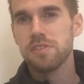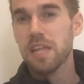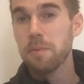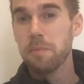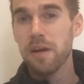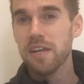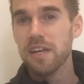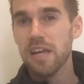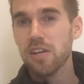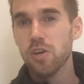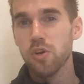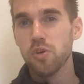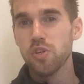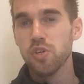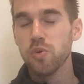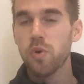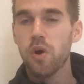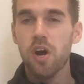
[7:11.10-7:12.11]
they might not know
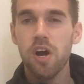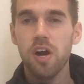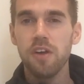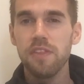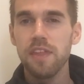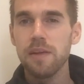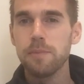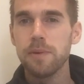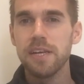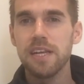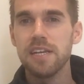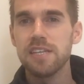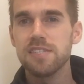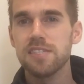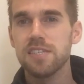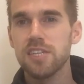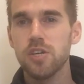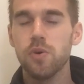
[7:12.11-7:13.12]
who you are, they might not
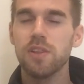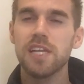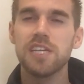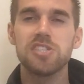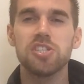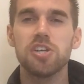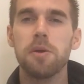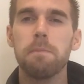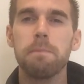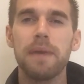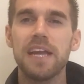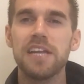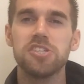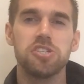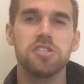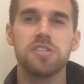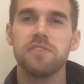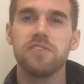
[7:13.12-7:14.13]
see you, unless you're a
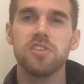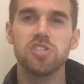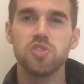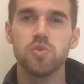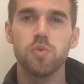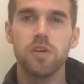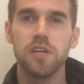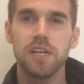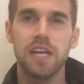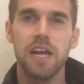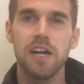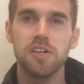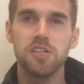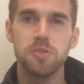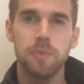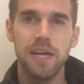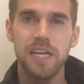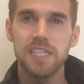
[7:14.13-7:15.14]
major Division I
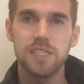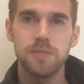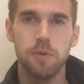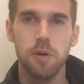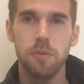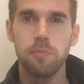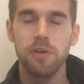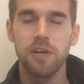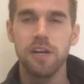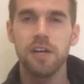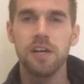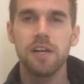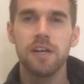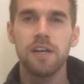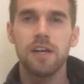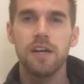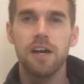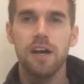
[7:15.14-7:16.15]
college basketball player.
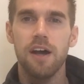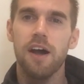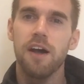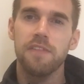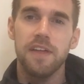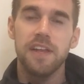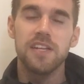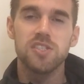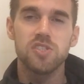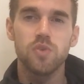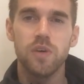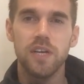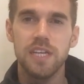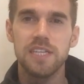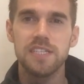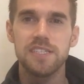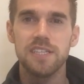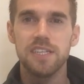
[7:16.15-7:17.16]
Then it's
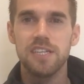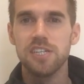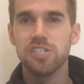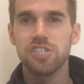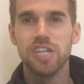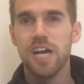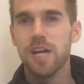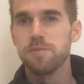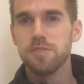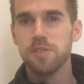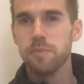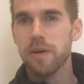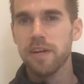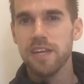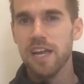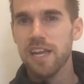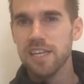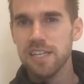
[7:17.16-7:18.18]
quite easy to get jobs. You
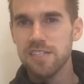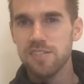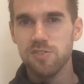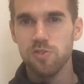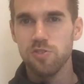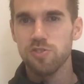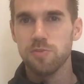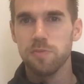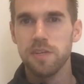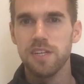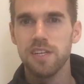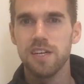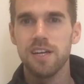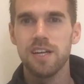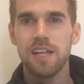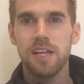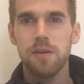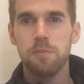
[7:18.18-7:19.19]
might not need social
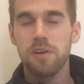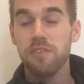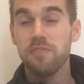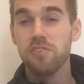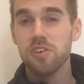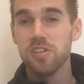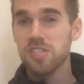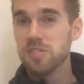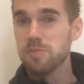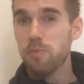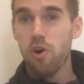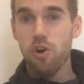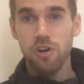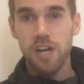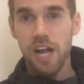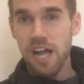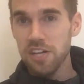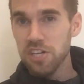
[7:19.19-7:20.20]
media. But if you're a
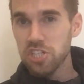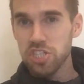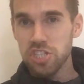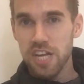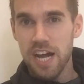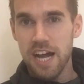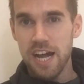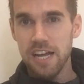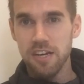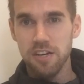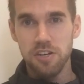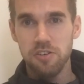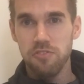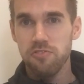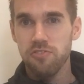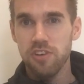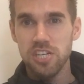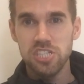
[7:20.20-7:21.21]
small college guy or
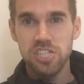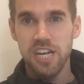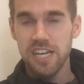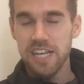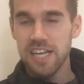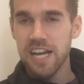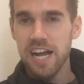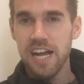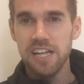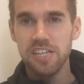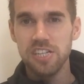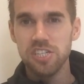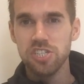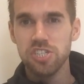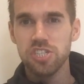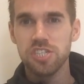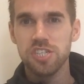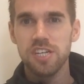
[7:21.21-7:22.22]
you're fresh out of
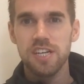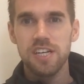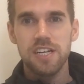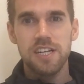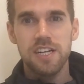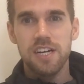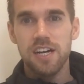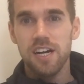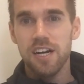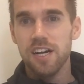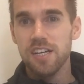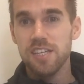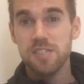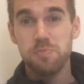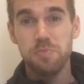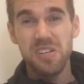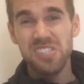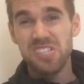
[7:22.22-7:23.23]
college,
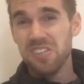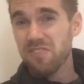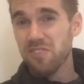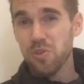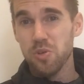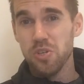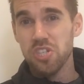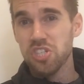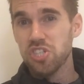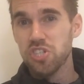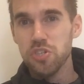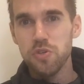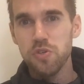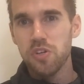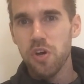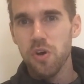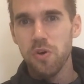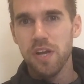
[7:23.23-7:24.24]
especially if you're a
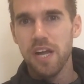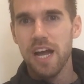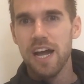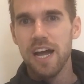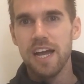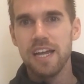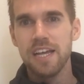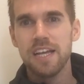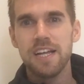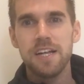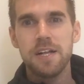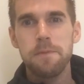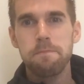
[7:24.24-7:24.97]
JUCO guy,